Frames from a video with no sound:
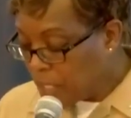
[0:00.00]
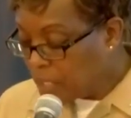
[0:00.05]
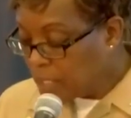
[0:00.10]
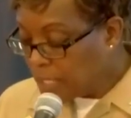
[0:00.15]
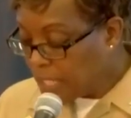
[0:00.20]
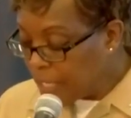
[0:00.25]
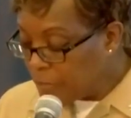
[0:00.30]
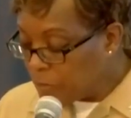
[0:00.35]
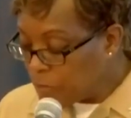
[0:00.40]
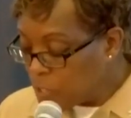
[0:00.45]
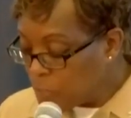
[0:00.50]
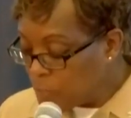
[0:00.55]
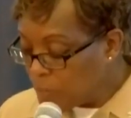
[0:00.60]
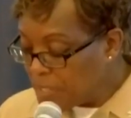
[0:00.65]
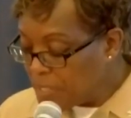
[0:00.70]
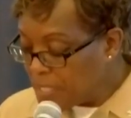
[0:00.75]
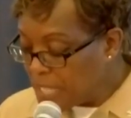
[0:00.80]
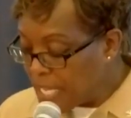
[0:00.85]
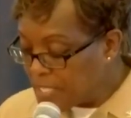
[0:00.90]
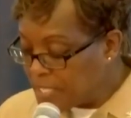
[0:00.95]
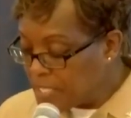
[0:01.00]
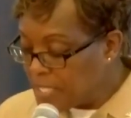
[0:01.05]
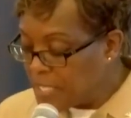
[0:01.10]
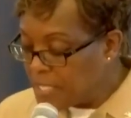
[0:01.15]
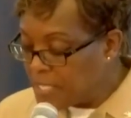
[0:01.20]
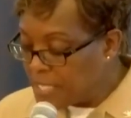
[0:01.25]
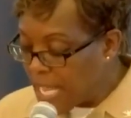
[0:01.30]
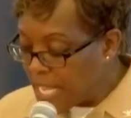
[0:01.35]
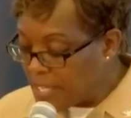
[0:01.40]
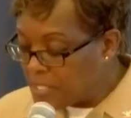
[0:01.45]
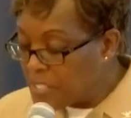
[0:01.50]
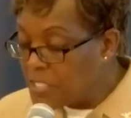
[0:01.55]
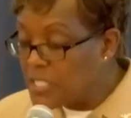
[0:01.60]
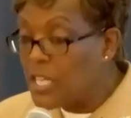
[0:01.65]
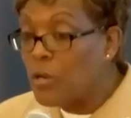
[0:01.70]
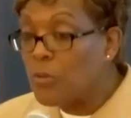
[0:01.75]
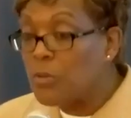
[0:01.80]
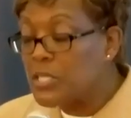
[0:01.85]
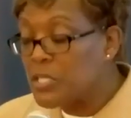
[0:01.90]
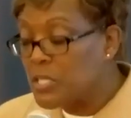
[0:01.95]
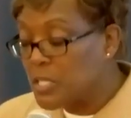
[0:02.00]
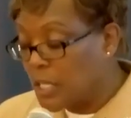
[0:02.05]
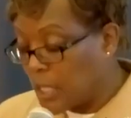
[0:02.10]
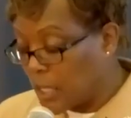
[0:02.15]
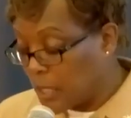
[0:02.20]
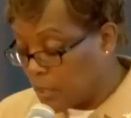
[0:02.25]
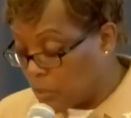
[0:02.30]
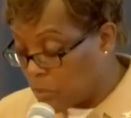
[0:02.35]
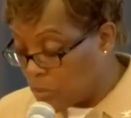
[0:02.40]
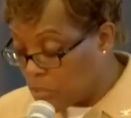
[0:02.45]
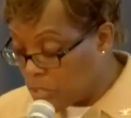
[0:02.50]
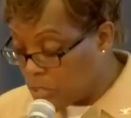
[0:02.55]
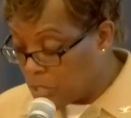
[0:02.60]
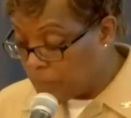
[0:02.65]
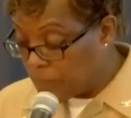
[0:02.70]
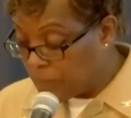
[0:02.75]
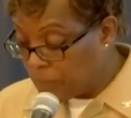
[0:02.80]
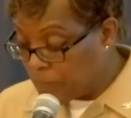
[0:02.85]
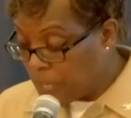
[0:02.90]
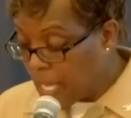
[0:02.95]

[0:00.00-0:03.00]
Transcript: Leaders possess the necessary skills